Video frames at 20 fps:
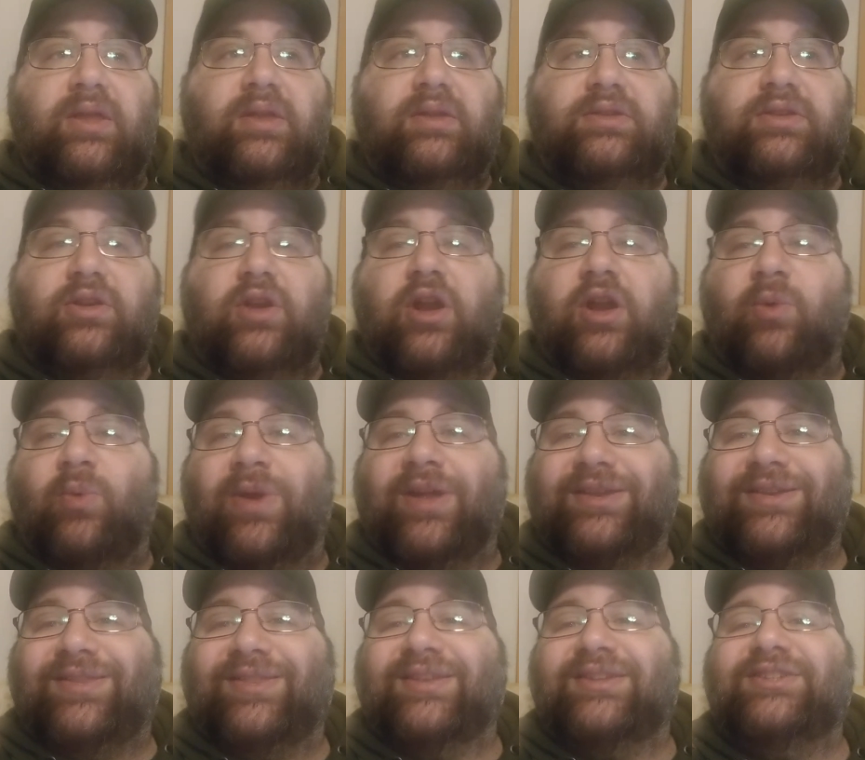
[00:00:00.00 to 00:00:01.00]
This year I
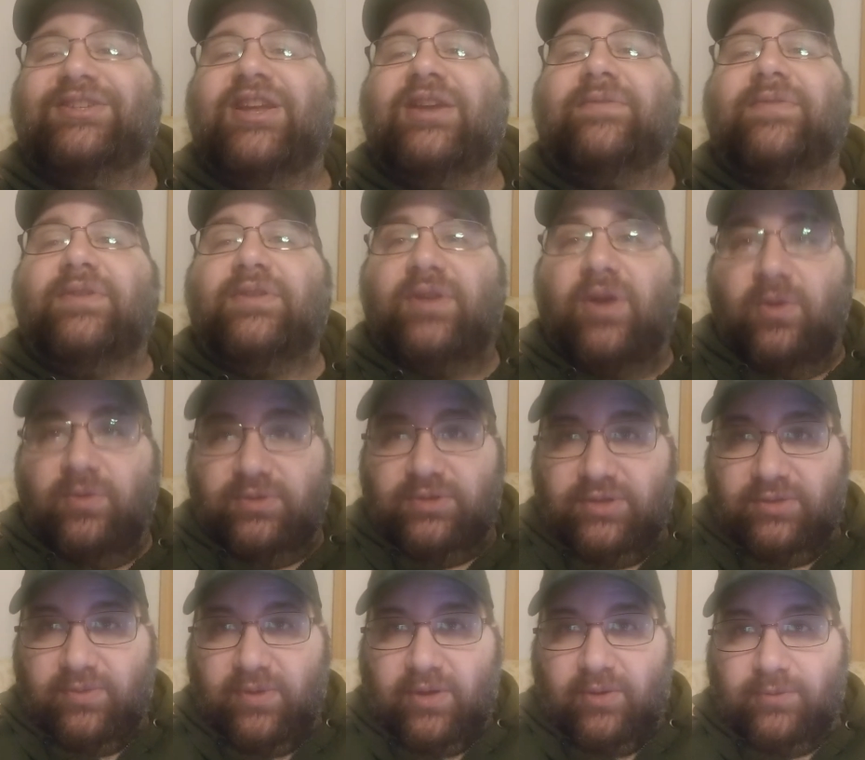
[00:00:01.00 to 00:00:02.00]
went the Jennifer
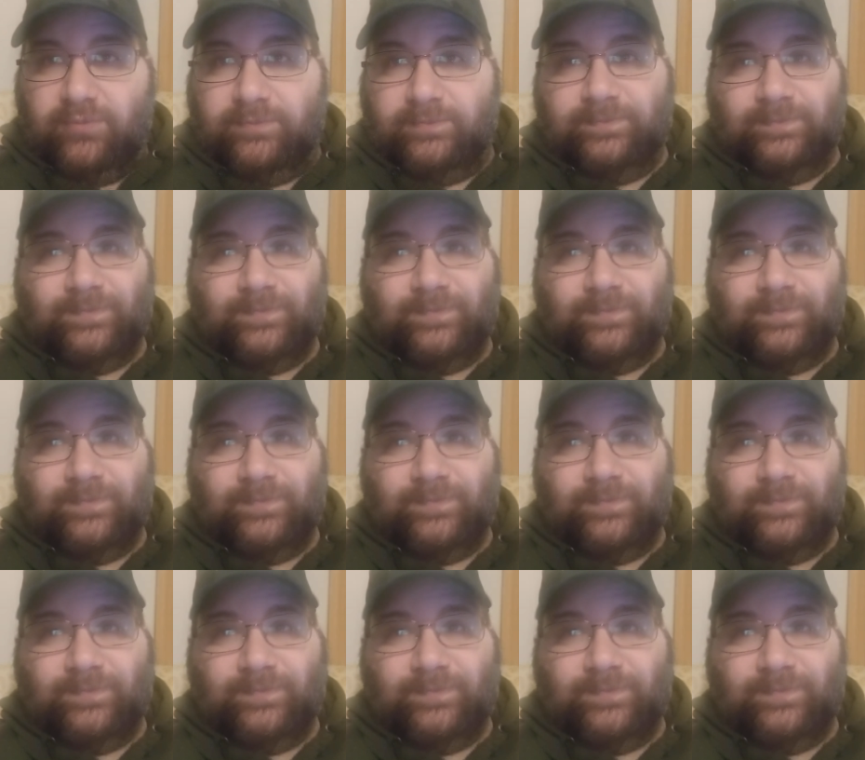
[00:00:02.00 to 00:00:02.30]
Tochi route.